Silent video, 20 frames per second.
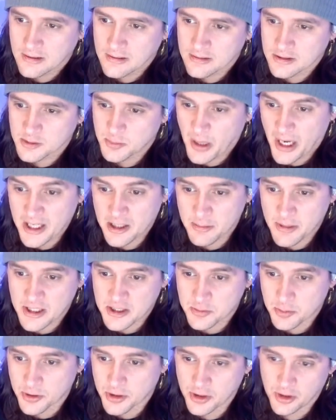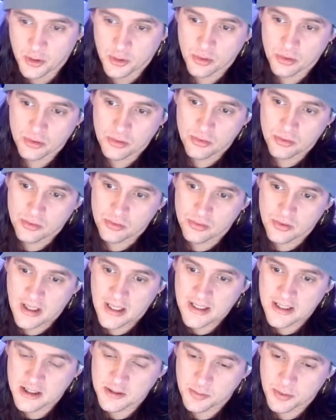Spider-Man's pretty cool. I
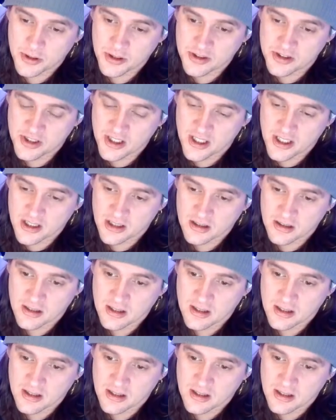think he's pretty sick.